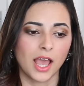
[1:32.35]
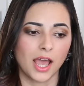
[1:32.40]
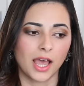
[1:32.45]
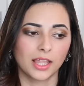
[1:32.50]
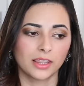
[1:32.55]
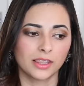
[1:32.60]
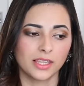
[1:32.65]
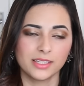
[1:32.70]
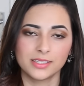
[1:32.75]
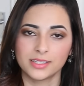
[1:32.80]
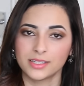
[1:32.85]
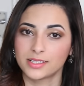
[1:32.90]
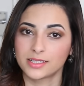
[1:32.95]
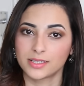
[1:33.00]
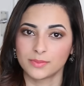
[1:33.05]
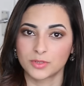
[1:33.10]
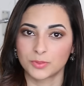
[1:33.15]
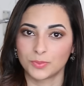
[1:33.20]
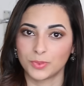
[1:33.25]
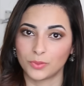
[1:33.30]
and they
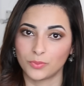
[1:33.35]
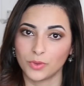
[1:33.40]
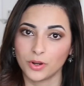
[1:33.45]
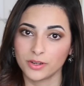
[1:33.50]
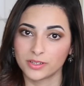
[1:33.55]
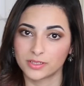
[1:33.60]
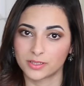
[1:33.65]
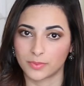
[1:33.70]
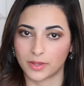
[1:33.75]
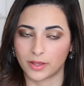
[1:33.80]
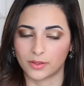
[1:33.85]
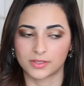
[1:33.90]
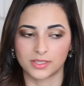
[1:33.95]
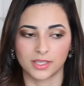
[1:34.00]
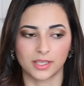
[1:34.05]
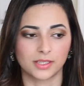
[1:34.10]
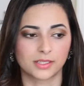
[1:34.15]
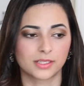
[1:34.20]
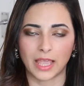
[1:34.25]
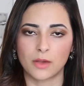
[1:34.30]
didn't seem to be worried about
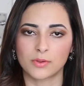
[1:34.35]
it.